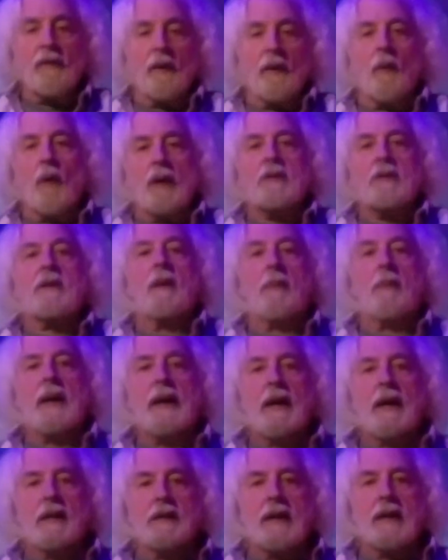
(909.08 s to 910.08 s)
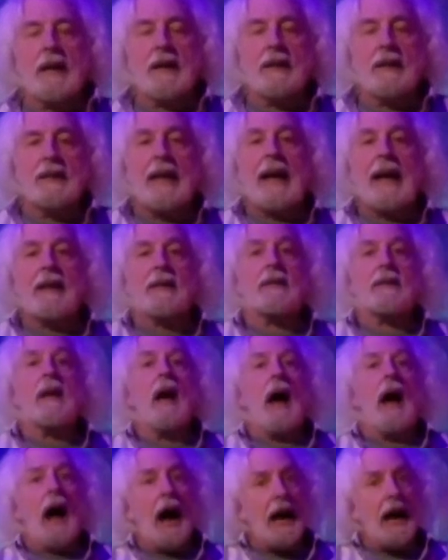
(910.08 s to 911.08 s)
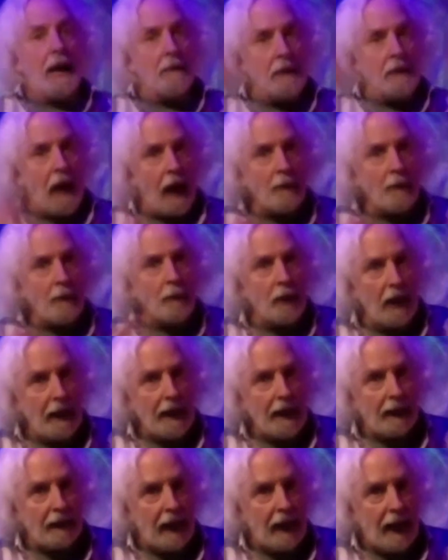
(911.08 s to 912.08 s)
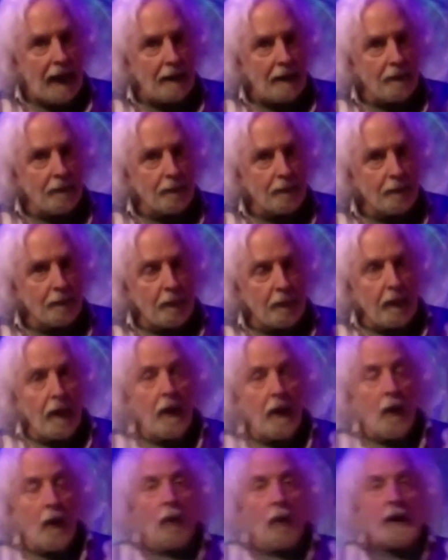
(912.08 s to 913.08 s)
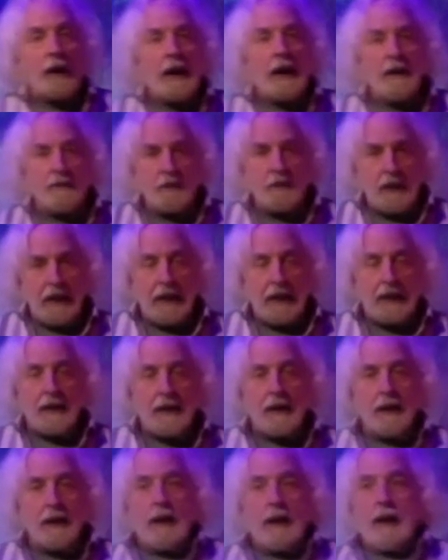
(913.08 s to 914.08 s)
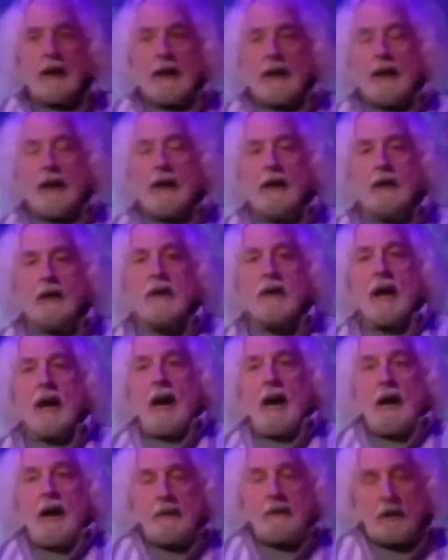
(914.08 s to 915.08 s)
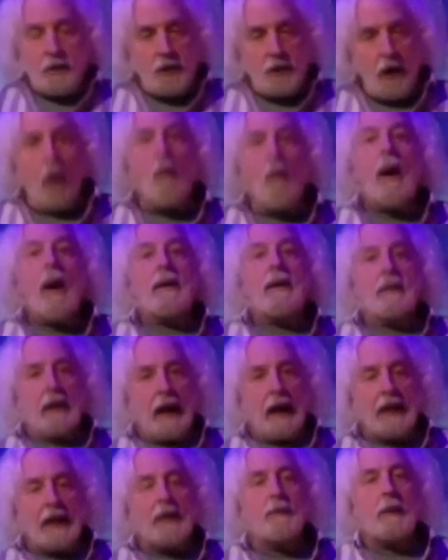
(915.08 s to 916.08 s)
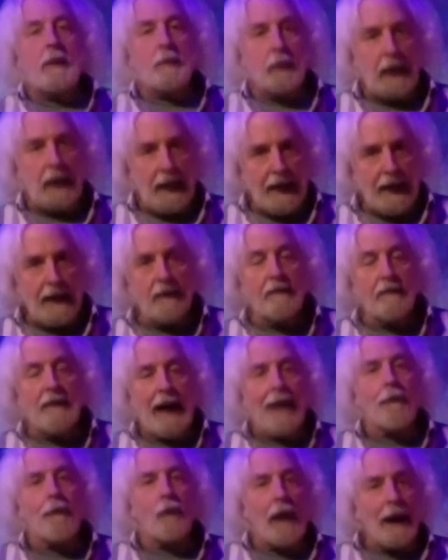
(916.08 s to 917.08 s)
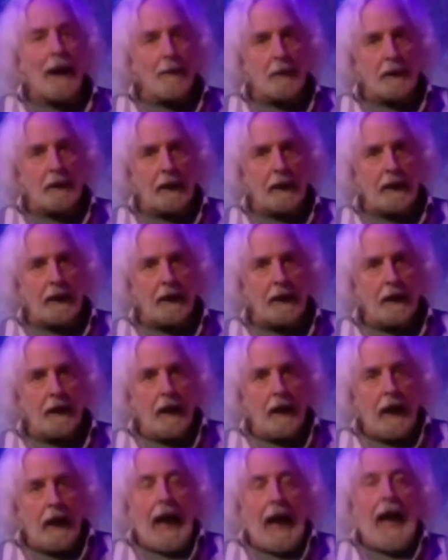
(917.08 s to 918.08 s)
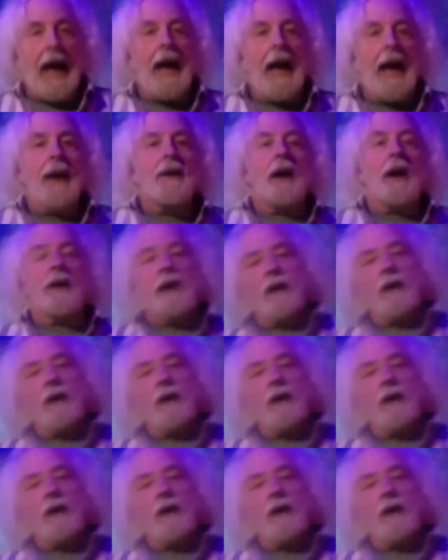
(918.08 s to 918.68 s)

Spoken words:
what somebody had said is, I am not playing that. What I have done is, there's no way that I can be playing that rapidly. And another